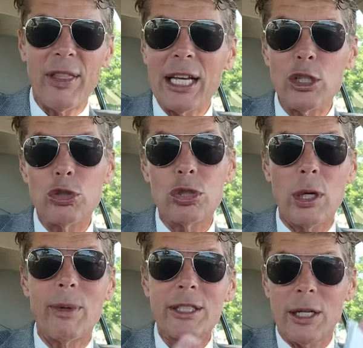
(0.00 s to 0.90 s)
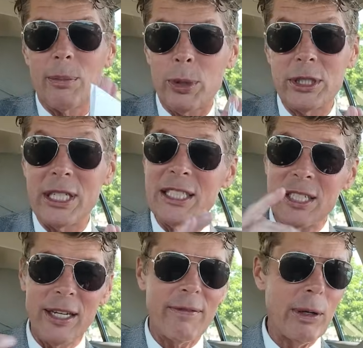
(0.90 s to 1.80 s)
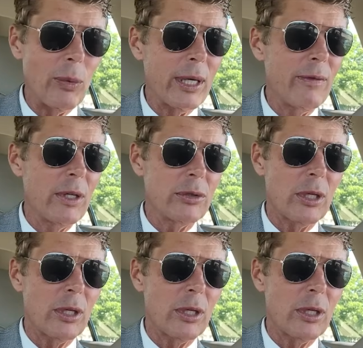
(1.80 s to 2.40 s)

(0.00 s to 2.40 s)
Thank you so much. I appreciate each and every one of you.